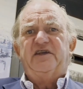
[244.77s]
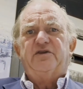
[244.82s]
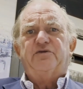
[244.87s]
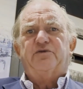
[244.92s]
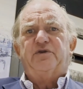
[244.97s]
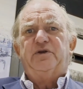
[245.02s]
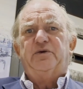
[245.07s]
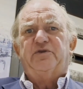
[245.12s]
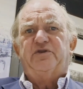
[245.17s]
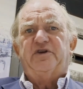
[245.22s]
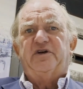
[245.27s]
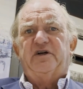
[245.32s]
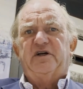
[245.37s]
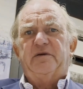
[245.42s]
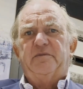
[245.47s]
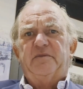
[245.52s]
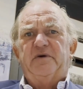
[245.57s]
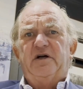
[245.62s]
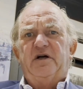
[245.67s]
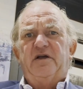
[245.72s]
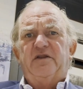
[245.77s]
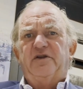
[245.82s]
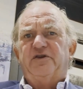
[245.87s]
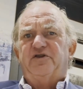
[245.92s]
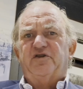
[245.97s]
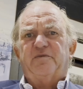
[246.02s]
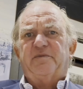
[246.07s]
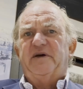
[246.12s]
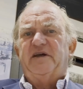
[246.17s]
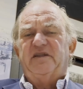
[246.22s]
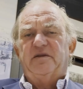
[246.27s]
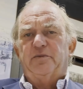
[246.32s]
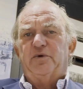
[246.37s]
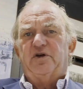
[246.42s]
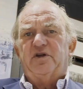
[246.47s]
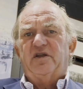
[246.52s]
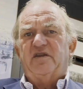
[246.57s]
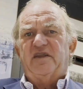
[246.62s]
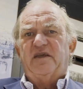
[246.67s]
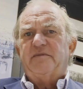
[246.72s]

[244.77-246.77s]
in real time that you've made the booking.